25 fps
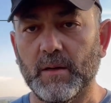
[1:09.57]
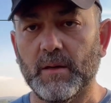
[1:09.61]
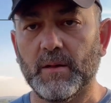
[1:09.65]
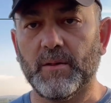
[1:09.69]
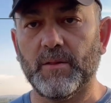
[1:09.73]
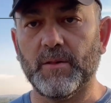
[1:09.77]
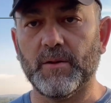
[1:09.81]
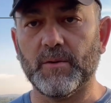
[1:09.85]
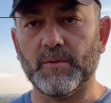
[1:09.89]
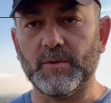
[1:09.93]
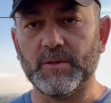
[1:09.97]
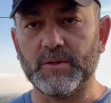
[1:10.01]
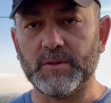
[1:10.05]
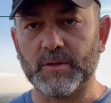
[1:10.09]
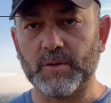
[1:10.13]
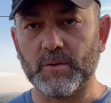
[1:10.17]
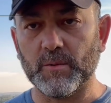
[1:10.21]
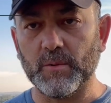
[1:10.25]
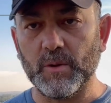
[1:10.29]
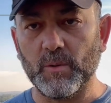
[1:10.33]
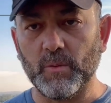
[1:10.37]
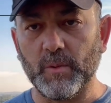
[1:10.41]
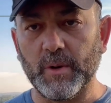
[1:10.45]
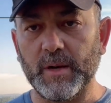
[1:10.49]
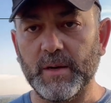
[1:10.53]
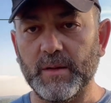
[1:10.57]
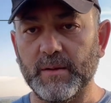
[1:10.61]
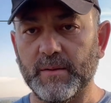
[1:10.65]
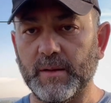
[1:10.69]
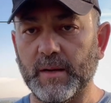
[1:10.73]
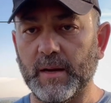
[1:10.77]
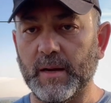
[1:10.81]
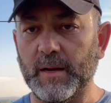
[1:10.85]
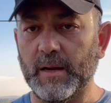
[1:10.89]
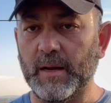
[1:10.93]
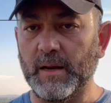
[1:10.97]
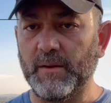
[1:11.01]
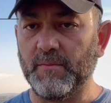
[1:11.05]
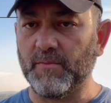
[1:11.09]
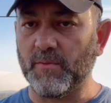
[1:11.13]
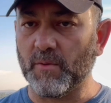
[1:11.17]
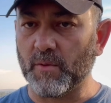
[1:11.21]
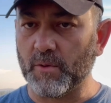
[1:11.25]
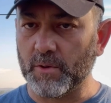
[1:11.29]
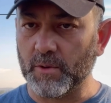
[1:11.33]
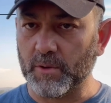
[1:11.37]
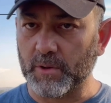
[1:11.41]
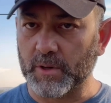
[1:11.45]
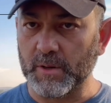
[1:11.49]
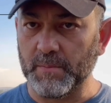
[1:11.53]
there is three ways that a
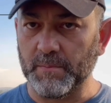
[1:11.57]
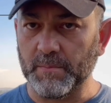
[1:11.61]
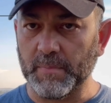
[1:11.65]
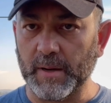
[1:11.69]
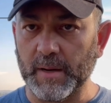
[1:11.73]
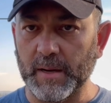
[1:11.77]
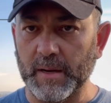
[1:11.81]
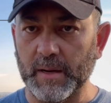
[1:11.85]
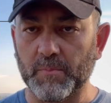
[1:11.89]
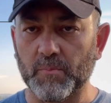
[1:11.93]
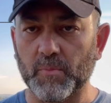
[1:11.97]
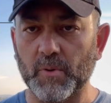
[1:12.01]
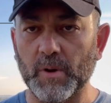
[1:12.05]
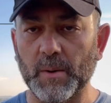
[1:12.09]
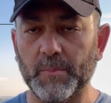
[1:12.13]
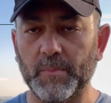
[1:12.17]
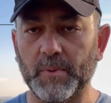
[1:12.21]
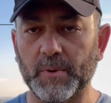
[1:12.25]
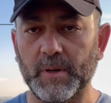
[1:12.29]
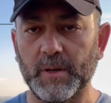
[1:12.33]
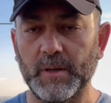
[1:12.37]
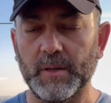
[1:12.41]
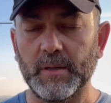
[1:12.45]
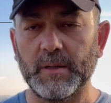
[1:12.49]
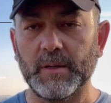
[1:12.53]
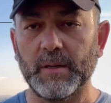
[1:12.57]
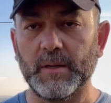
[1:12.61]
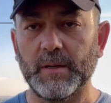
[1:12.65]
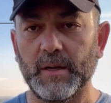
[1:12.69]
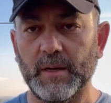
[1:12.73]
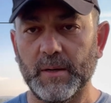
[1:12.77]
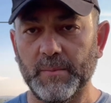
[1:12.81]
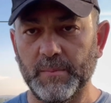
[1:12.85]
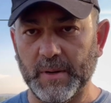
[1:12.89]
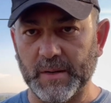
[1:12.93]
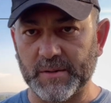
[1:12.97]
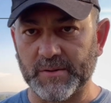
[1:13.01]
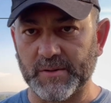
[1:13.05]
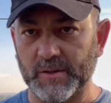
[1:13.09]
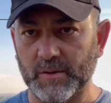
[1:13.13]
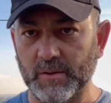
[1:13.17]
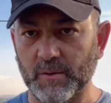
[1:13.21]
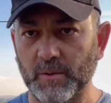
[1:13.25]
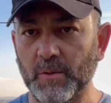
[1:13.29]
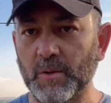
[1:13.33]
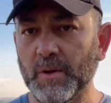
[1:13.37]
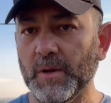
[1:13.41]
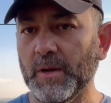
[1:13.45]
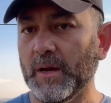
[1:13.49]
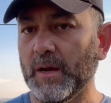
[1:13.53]
foreigner can buy a property in Mexico,
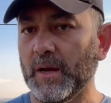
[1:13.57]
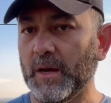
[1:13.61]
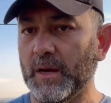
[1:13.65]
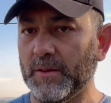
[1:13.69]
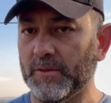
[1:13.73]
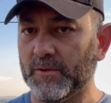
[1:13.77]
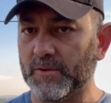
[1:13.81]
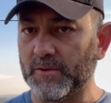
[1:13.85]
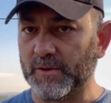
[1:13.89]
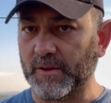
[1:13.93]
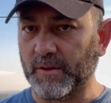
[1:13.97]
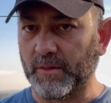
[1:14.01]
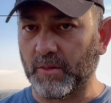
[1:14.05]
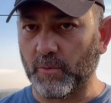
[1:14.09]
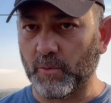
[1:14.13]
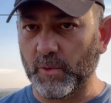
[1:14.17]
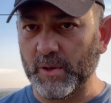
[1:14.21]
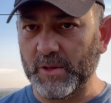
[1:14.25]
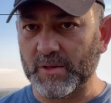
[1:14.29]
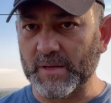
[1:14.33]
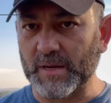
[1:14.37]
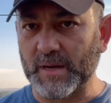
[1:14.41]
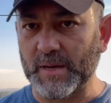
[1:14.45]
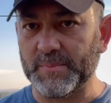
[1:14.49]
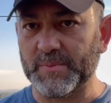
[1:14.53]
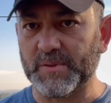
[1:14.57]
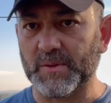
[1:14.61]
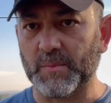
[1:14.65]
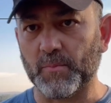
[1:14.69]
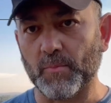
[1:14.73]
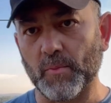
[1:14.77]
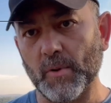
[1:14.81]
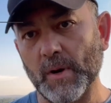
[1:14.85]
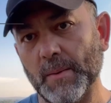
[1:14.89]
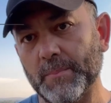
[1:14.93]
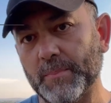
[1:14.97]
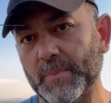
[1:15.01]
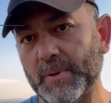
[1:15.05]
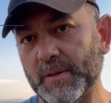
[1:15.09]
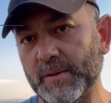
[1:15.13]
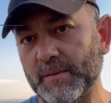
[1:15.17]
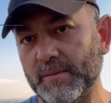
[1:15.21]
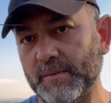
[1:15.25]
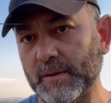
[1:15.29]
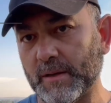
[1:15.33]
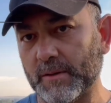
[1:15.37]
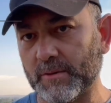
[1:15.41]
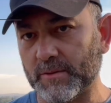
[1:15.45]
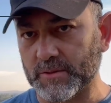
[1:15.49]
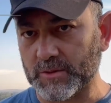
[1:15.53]
and there's three types of properties
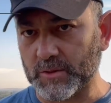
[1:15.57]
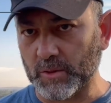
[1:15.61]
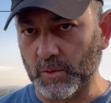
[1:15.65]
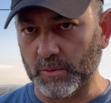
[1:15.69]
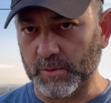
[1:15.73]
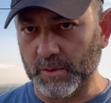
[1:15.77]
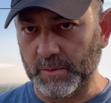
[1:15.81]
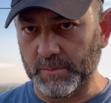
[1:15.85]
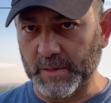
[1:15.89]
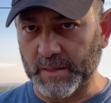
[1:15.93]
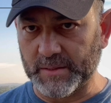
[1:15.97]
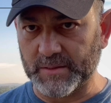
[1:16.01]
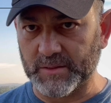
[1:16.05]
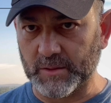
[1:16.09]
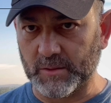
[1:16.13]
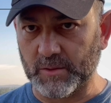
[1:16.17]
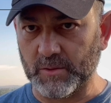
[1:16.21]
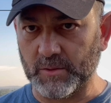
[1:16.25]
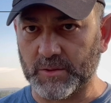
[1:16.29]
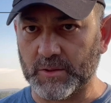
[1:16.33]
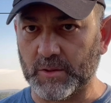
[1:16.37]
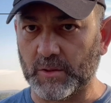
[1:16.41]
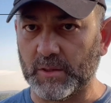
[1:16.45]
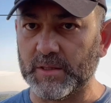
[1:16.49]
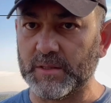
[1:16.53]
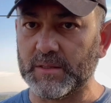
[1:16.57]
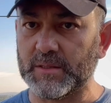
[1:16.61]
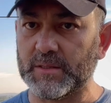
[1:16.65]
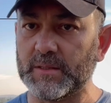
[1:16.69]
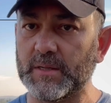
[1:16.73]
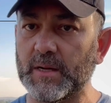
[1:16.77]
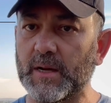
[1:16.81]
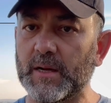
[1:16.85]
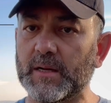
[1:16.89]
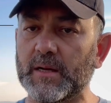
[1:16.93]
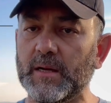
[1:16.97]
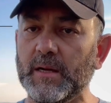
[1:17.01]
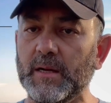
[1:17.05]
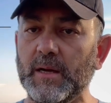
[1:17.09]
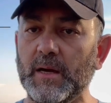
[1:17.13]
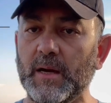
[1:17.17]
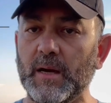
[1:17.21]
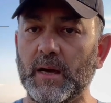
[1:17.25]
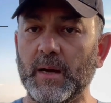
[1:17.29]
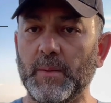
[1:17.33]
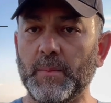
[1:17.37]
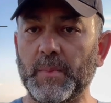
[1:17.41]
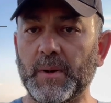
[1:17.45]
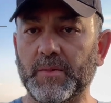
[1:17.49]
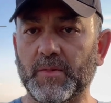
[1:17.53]
that are sold in Mexico. So let's talk
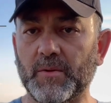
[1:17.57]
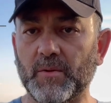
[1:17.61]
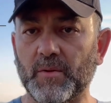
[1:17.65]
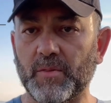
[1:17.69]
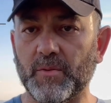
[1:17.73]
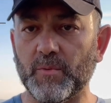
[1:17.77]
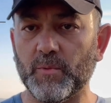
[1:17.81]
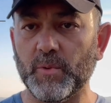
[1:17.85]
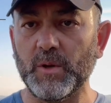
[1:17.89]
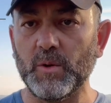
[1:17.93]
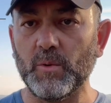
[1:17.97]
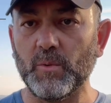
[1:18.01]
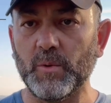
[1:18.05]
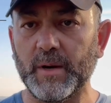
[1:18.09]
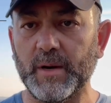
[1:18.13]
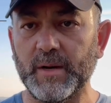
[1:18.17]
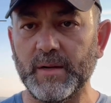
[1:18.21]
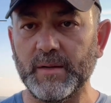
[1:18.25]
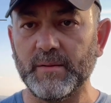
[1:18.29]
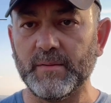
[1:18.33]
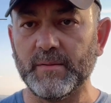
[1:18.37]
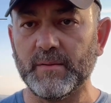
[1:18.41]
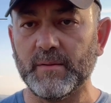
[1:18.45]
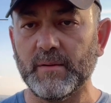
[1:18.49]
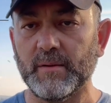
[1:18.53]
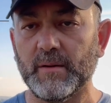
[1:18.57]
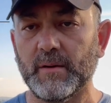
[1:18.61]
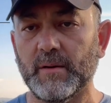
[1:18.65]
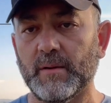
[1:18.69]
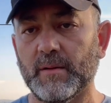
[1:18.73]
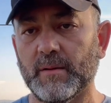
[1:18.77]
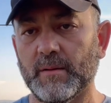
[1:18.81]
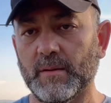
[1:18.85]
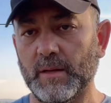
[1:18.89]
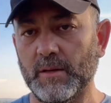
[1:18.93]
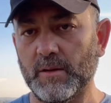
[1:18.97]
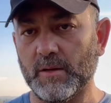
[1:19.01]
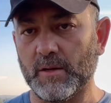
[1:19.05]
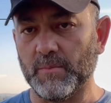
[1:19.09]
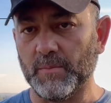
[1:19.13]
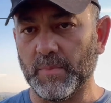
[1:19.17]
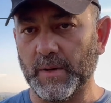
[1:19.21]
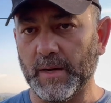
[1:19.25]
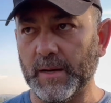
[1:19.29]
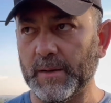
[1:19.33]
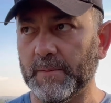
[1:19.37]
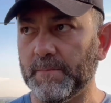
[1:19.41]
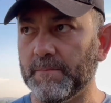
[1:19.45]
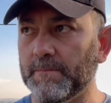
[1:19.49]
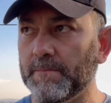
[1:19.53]
about the three ways that you can
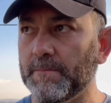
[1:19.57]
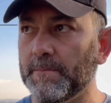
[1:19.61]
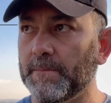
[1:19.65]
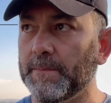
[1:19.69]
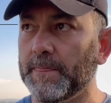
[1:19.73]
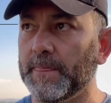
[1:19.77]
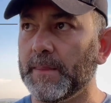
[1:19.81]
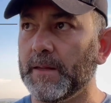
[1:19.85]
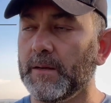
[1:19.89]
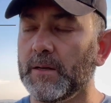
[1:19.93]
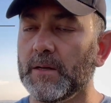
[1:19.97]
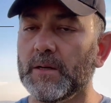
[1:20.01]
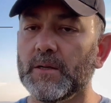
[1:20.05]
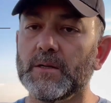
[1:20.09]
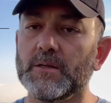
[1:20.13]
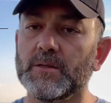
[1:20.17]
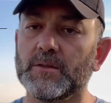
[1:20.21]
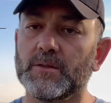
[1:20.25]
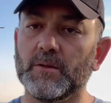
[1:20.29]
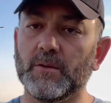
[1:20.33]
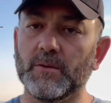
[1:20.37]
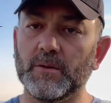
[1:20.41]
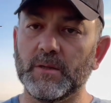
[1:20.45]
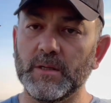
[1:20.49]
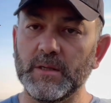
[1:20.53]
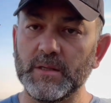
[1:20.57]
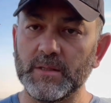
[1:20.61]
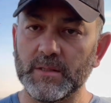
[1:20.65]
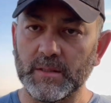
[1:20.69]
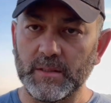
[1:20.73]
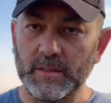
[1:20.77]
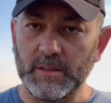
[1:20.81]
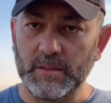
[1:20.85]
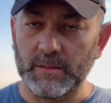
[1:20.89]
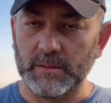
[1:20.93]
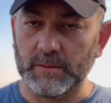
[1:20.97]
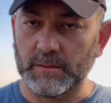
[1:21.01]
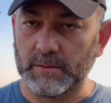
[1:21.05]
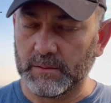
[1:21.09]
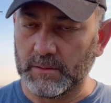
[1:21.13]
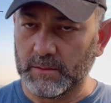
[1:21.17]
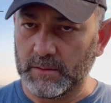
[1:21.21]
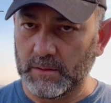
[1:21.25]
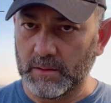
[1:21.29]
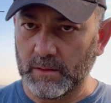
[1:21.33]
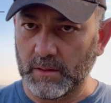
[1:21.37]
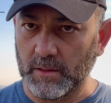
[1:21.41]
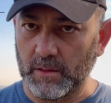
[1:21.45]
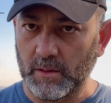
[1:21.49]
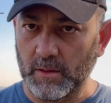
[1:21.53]
buy. So easy,
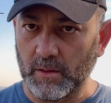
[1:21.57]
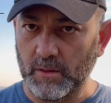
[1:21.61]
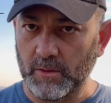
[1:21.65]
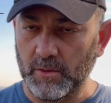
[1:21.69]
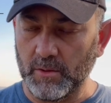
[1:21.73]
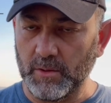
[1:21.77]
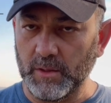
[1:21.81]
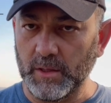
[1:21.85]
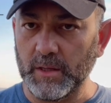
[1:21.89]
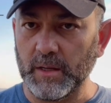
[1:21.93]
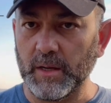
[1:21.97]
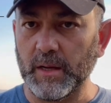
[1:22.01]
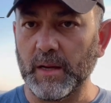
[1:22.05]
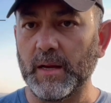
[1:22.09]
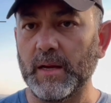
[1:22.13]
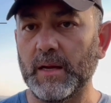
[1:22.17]
you need